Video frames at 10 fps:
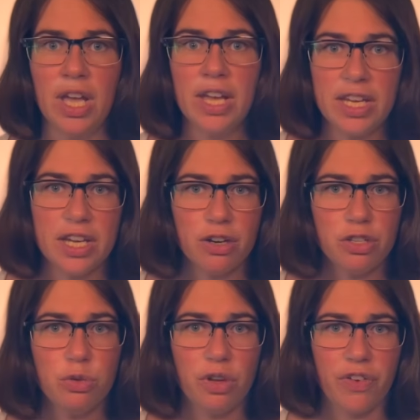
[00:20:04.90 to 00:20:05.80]
Here
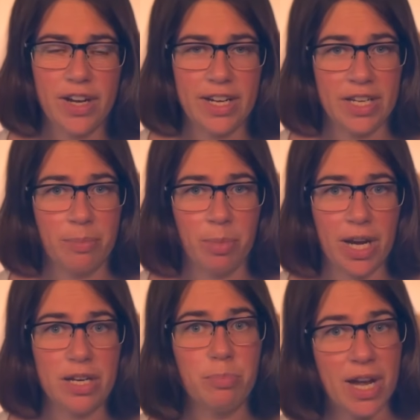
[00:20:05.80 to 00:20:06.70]
you will find a
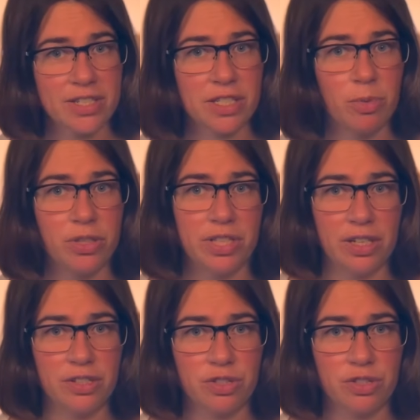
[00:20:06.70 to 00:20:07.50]
combined basketball tennis